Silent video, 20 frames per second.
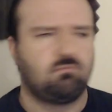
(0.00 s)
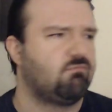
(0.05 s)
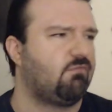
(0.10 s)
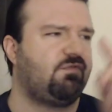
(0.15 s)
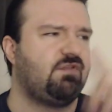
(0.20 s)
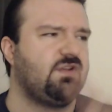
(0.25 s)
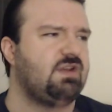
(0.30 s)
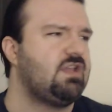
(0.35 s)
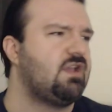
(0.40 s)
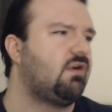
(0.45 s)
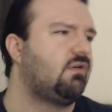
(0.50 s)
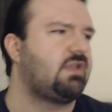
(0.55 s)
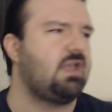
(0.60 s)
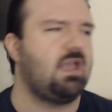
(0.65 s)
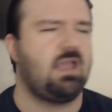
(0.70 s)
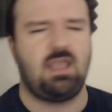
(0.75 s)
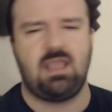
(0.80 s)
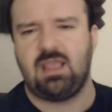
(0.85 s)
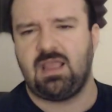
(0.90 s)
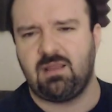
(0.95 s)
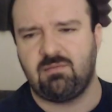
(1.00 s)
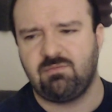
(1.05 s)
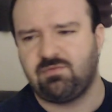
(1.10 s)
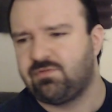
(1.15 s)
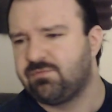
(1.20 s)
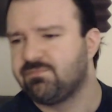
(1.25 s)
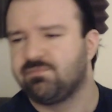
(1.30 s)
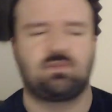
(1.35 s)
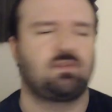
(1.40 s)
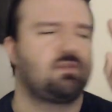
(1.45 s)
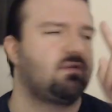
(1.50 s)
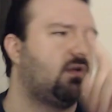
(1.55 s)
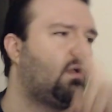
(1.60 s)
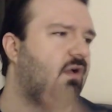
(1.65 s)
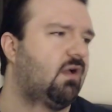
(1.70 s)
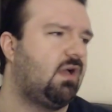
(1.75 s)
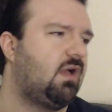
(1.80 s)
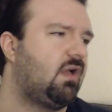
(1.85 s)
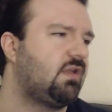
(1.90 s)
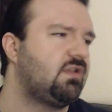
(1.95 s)
Video games,
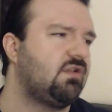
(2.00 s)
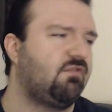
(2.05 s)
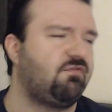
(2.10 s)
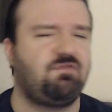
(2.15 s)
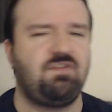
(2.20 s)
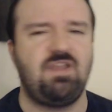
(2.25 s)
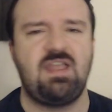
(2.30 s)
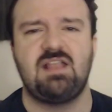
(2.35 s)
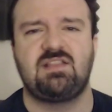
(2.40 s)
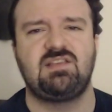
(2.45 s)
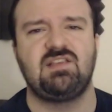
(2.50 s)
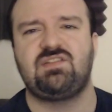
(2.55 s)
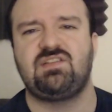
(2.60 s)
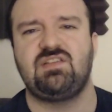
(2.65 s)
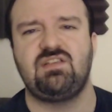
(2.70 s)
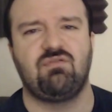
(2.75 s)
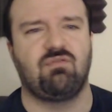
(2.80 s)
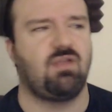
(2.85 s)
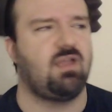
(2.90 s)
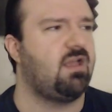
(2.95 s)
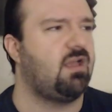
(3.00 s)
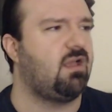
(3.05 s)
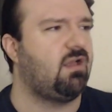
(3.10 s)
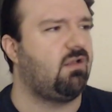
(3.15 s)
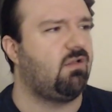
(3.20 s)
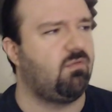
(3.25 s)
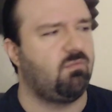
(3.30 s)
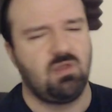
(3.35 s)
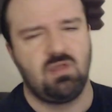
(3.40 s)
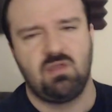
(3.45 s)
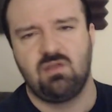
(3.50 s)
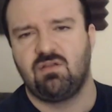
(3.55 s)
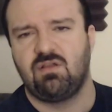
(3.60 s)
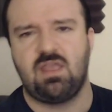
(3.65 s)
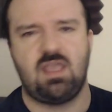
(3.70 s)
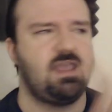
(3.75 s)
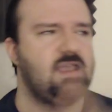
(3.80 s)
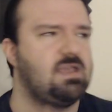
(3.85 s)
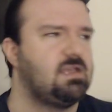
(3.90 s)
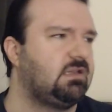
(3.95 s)
uh, you know, fantasy realm,
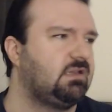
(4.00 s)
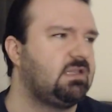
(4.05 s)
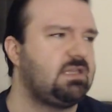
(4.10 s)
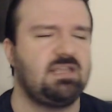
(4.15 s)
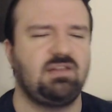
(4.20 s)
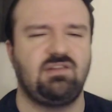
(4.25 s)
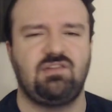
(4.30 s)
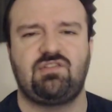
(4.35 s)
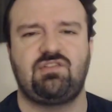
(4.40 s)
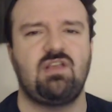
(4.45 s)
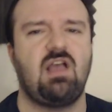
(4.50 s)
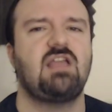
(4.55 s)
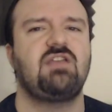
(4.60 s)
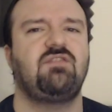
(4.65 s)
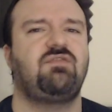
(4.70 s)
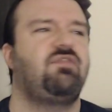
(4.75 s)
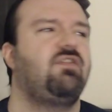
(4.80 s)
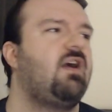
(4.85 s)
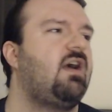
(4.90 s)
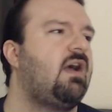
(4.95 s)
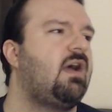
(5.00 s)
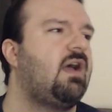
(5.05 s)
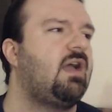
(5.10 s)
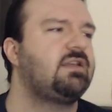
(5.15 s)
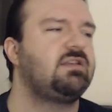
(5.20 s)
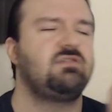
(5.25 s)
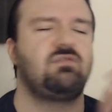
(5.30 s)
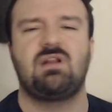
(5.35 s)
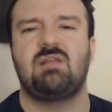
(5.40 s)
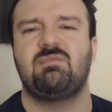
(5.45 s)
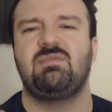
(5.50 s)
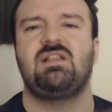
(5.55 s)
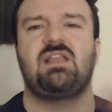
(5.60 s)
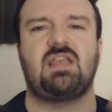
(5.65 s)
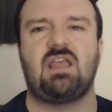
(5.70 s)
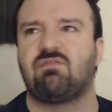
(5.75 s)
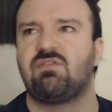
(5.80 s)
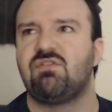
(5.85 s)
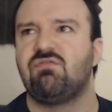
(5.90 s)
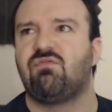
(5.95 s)
alien sci-fi. You know what I mean?
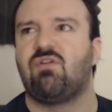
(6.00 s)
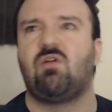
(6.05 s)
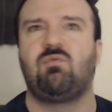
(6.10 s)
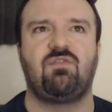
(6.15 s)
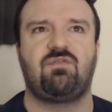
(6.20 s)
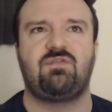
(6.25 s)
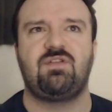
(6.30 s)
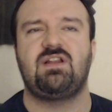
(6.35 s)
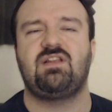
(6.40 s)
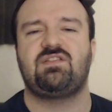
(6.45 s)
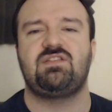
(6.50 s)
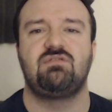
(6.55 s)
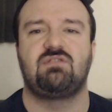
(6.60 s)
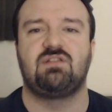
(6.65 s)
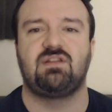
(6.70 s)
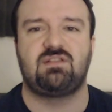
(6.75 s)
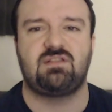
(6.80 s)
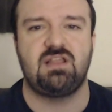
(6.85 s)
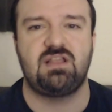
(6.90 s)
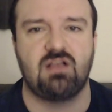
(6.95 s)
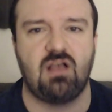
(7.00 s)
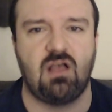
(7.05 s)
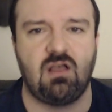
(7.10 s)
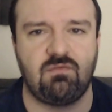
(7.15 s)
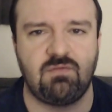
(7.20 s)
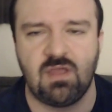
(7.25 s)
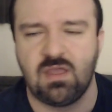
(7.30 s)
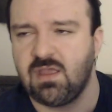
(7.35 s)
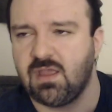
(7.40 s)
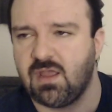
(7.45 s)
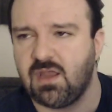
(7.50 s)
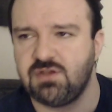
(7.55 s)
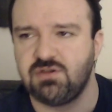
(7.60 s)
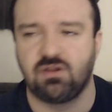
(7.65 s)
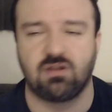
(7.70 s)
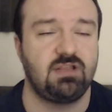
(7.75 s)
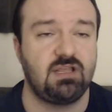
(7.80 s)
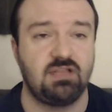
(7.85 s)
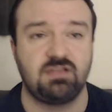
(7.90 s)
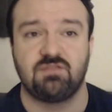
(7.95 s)
Like every Roma fantasy you could think of, and you're
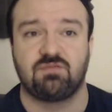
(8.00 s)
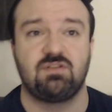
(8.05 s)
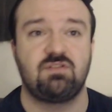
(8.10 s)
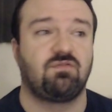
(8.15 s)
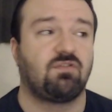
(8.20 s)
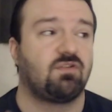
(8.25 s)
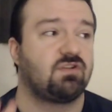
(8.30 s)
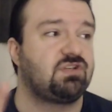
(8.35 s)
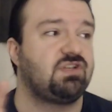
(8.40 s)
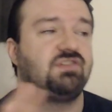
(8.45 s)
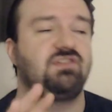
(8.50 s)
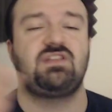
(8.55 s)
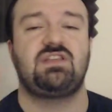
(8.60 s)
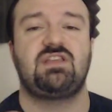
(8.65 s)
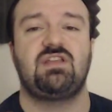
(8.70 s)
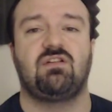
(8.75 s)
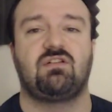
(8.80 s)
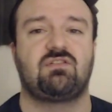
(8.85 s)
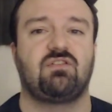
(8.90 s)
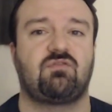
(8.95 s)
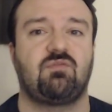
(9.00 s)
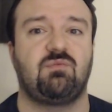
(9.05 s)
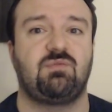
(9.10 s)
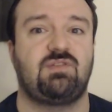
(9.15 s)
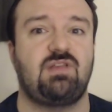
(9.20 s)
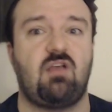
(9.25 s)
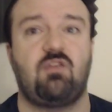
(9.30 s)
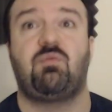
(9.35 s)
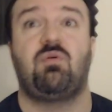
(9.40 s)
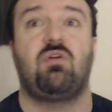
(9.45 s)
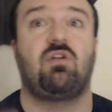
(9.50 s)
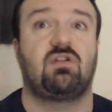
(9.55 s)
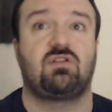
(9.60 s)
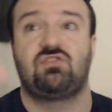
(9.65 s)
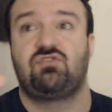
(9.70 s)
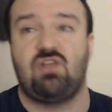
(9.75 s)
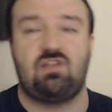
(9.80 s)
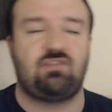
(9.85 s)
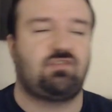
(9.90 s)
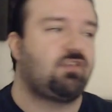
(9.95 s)
gonna get different versions of the characters from South Park
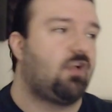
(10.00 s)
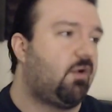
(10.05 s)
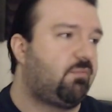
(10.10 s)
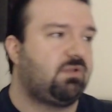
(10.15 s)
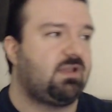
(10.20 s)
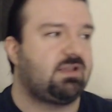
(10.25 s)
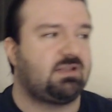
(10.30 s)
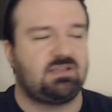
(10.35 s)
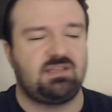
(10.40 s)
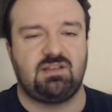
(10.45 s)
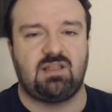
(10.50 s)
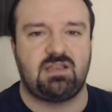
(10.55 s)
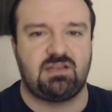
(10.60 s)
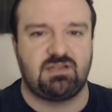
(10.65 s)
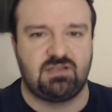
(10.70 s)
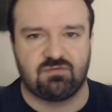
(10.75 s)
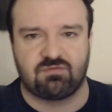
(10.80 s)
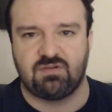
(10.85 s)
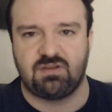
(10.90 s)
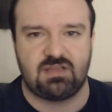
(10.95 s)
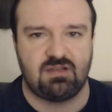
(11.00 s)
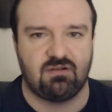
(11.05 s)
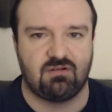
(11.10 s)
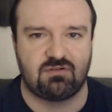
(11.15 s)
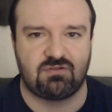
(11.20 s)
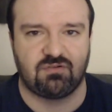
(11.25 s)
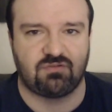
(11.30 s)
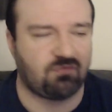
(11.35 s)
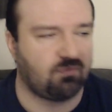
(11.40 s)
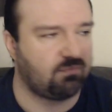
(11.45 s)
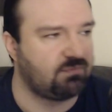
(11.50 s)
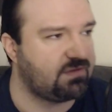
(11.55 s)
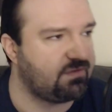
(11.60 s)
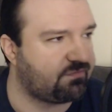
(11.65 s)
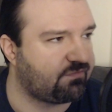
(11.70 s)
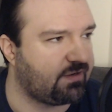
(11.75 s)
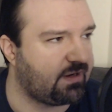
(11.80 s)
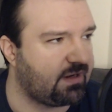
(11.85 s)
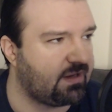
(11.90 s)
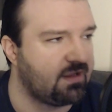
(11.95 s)
dressed up like the like different characters from
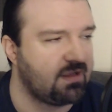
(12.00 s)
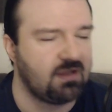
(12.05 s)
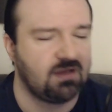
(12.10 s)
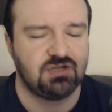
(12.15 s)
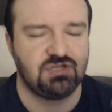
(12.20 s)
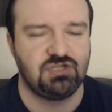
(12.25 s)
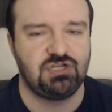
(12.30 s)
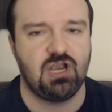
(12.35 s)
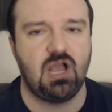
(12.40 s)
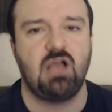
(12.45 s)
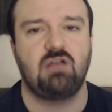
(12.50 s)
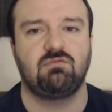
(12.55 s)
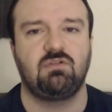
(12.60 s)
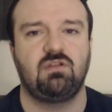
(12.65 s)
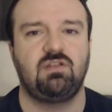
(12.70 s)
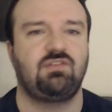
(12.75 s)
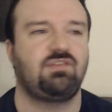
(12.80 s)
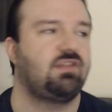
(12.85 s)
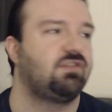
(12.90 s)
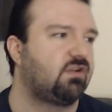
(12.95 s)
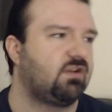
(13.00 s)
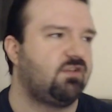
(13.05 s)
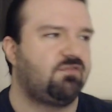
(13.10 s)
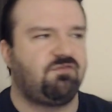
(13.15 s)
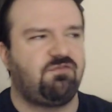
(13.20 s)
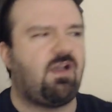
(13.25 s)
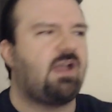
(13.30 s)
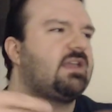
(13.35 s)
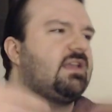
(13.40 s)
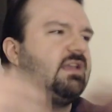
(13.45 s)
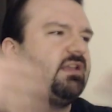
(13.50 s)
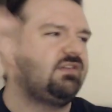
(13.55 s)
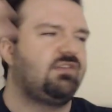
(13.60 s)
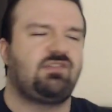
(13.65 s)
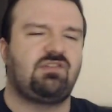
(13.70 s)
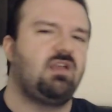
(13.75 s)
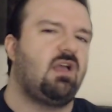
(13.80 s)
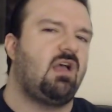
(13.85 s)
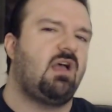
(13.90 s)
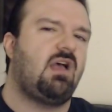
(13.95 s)
different genres, and they're gonna fight and
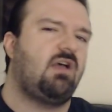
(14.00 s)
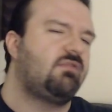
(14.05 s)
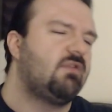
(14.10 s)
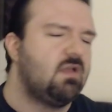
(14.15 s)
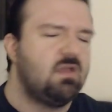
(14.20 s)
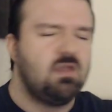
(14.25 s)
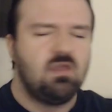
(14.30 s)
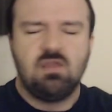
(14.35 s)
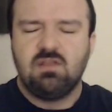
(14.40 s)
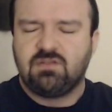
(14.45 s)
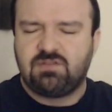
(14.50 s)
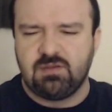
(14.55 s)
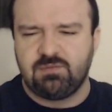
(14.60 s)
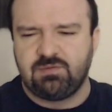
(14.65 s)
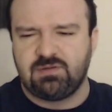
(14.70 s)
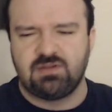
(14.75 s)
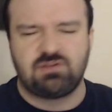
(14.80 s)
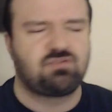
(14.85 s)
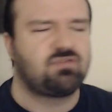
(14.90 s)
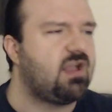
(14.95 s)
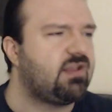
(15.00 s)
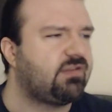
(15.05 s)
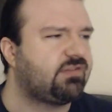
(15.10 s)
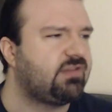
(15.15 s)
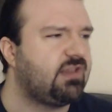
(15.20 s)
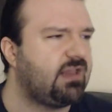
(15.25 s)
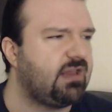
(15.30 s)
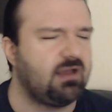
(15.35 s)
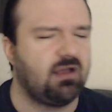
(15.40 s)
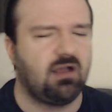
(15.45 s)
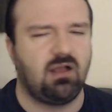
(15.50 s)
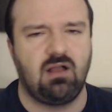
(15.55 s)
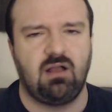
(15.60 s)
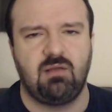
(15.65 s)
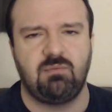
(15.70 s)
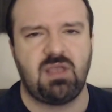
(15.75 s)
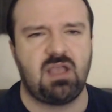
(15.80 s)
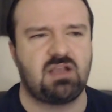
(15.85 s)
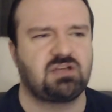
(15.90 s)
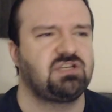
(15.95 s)
stuff. Seems interesting.
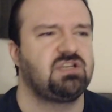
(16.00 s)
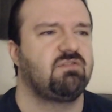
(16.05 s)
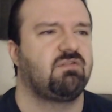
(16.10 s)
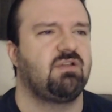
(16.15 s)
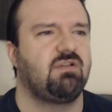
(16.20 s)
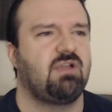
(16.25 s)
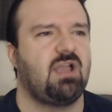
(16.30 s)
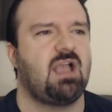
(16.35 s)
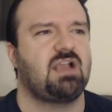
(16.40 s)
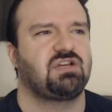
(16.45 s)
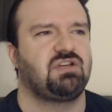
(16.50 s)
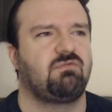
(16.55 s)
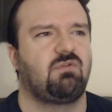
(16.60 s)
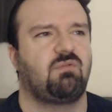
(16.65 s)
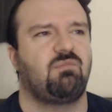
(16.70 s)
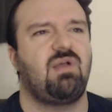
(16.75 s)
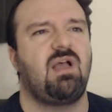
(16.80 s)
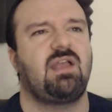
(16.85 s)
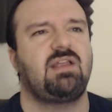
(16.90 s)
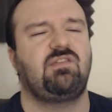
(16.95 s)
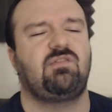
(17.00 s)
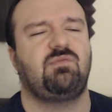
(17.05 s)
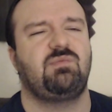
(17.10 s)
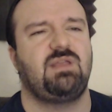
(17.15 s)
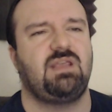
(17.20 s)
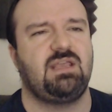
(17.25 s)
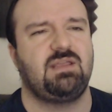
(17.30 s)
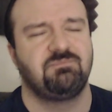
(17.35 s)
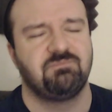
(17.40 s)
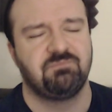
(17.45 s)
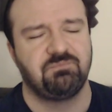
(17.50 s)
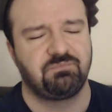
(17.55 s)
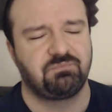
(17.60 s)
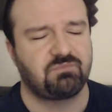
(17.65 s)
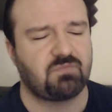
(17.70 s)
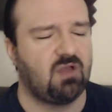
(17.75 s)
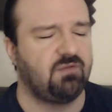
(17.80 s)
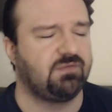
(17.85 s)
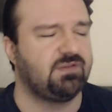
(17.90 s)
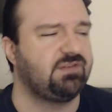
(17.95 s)
Um, actually, it actually reminds me
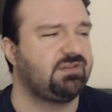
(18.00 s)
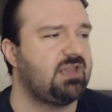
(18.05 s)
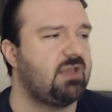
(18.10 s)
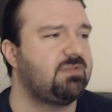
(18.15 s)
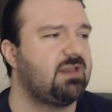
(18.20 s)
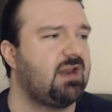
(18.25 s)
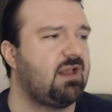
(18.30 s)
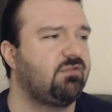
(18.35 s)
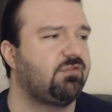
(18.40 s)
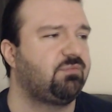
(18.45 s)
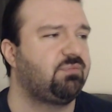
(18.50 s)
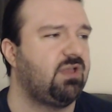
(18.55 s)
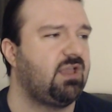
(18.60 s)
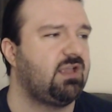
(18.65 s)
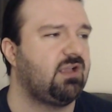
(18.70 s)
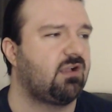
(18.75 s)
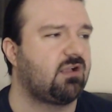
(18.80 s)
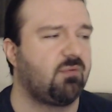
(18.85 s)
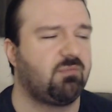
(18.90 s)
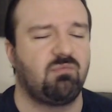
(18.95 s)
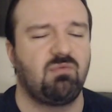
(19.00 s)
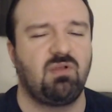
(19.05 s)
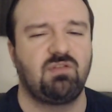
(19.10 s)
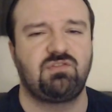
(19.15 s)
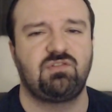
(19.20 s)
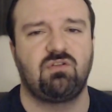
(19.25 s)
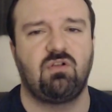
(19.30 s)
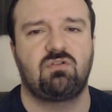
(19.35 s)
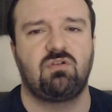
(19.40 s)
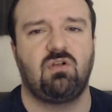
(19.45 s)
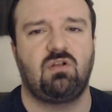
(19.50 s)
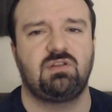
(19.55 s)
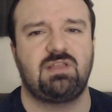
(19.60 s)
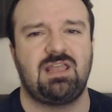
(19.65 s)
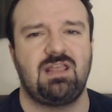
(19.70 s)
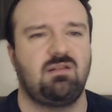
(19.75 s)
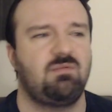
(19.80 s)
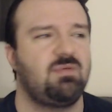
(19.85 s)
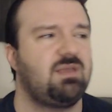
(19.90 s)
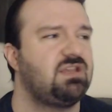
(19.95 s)
of this game that I was playing a couple months ago called
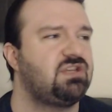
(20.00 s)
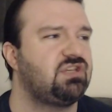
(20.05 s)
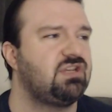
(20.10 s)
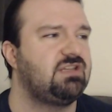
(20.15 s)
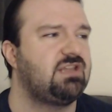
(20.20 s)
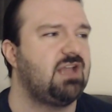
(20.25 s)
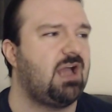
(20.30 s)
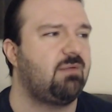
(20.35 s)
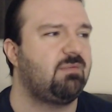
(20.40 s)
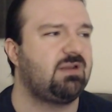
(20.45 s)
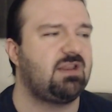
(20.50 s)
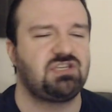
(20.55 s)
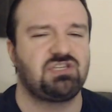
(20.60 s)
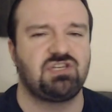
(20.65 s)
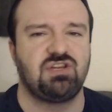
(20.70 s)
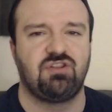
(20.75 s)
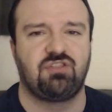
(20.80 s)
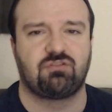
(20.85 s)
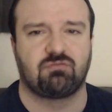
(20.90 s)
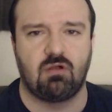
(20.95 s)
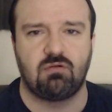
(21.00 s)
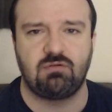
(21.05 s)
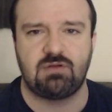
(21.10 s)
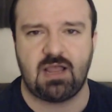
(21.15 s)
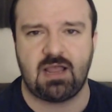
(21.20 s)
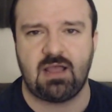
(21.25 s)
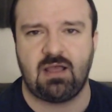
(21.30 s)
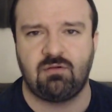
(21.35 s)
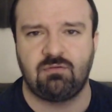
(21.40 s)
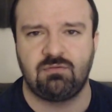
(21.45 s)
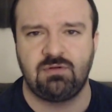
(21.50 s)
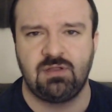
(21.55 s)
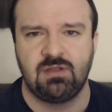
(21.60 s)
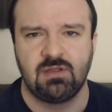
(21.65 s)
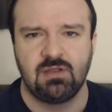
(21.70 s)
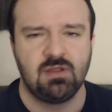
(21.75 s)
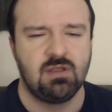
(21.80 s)
Animation Domination Throwdown.